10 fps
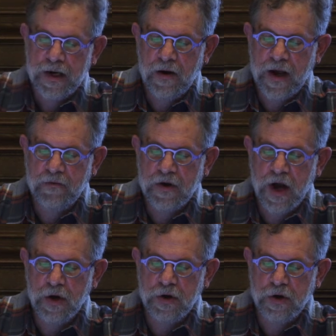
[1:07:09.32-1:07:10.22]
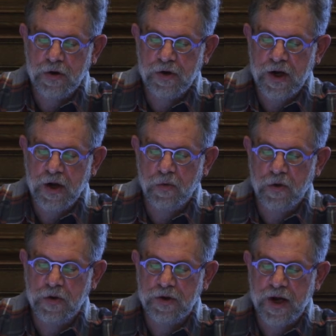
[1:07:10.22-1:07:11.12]
now I have a concrete guard that I can
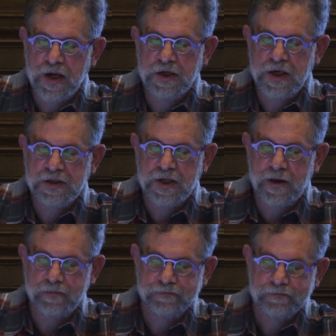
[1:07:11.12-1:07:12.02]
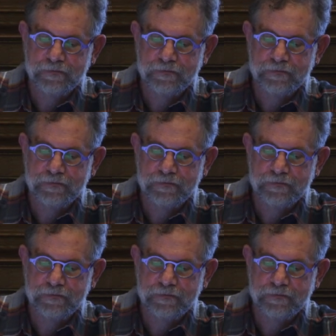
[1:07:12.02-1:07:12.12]
work with, and I can test that.